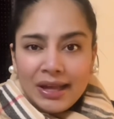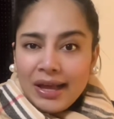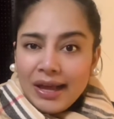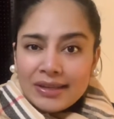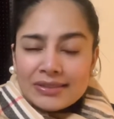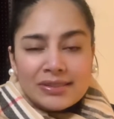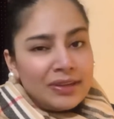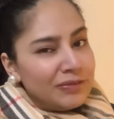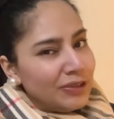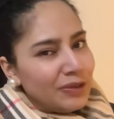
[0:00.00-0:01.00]
And
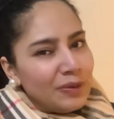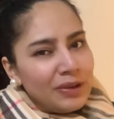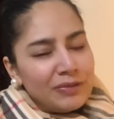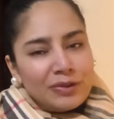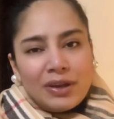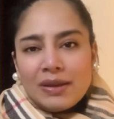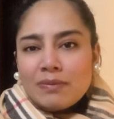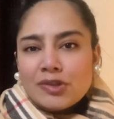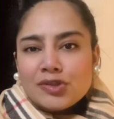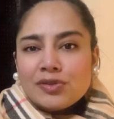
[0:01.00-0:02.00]
if you're going for
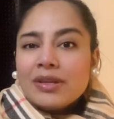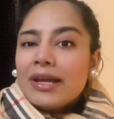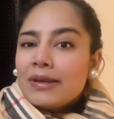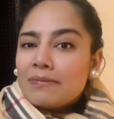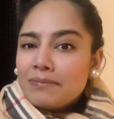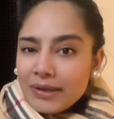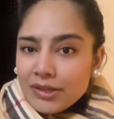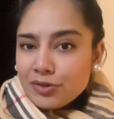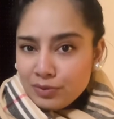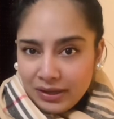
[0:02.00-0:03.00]
admission in
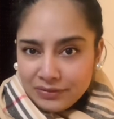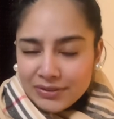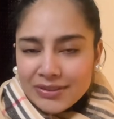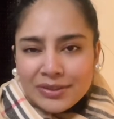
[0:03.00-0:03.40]
B2 level,